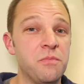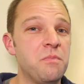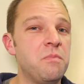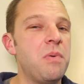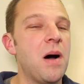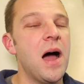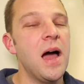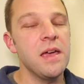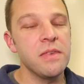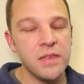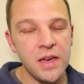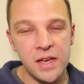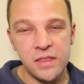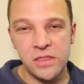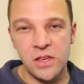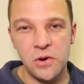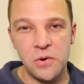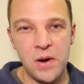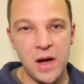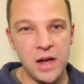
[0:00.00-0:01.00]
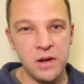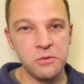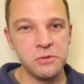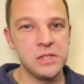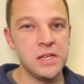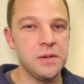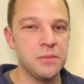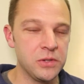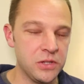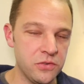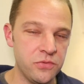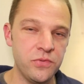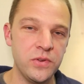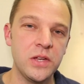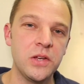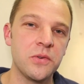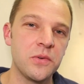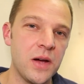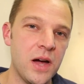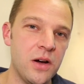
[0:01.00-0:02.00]
by that, though, I was able to
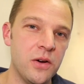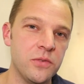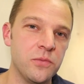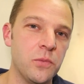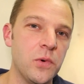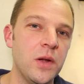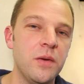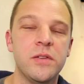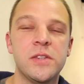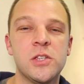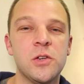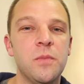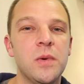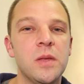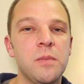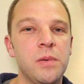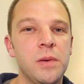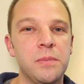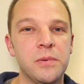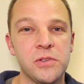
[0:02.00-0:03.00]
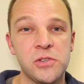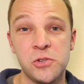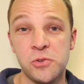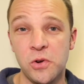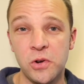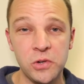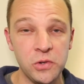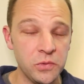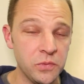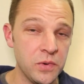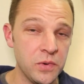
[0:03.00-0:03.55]
figure out what so many people struggled